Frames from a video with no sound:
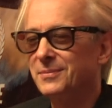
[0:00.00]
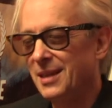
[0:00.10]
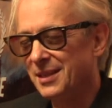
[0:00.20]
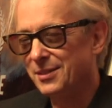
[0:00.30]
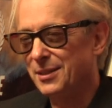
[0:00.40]

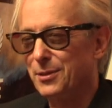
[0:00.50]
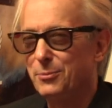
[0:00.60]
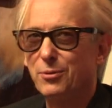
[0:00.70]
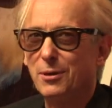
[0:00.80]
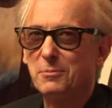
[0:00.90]
has
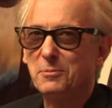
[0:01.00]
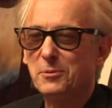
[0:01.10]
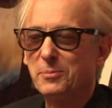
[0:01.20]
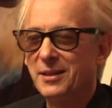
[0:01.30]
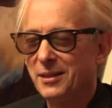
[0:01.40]
teething
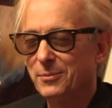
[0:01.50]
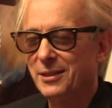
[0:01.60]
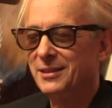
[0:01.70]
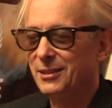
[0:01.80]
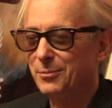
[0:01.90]
problems. But
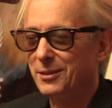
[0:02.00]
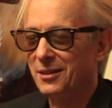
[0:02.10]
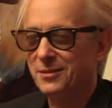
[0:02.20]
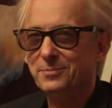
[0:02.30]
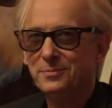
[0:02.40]
anyway, here we are.